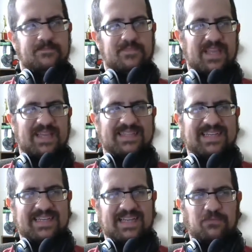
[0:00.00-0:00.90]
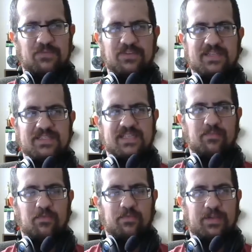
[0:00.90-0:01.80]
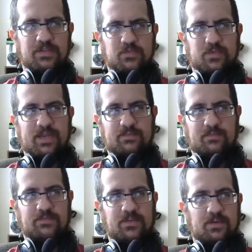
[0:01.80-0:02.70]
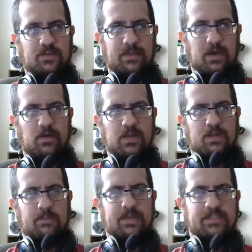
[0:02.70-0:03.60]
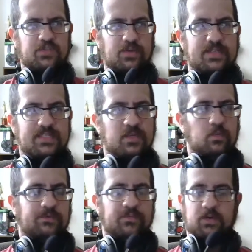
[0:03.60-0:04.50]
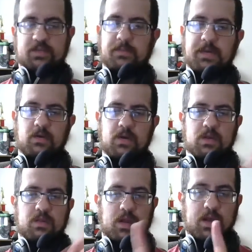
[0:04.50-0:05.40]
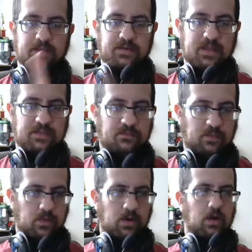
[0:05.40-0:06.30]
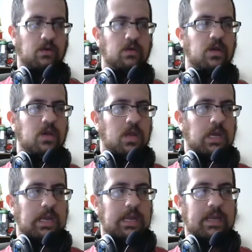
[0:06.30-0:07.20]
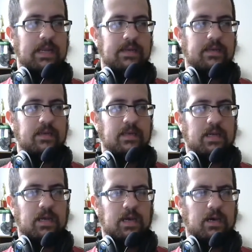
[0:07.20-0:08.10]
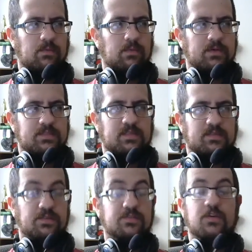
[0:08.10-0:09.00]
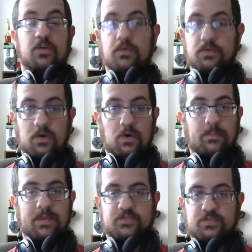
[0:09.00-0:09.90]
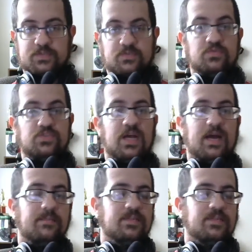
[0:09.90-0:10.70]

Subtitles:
It really is somber because we've talked about mass transit, we've talked about the death of Owen Hart, and what else? The curtain call, Montreal Screwjob.